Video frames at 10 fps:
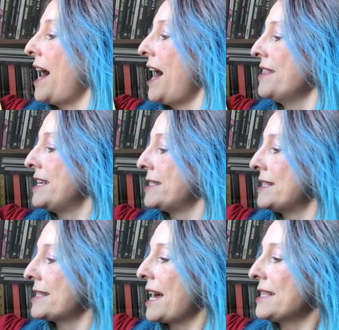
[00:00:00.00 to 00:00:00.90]
And this
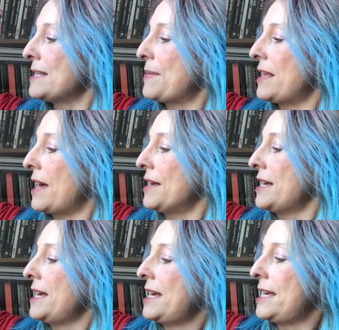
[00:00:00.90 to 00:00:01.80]
is Caterpillar.
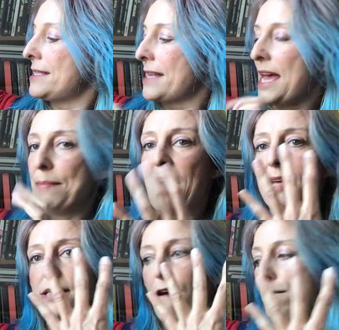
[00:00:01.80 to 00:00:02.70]
His name
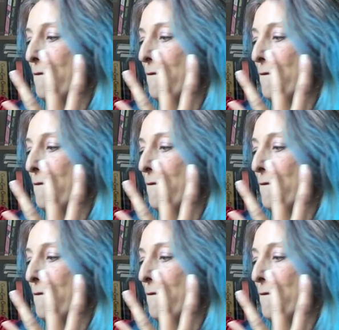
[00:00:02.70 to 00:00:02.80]
has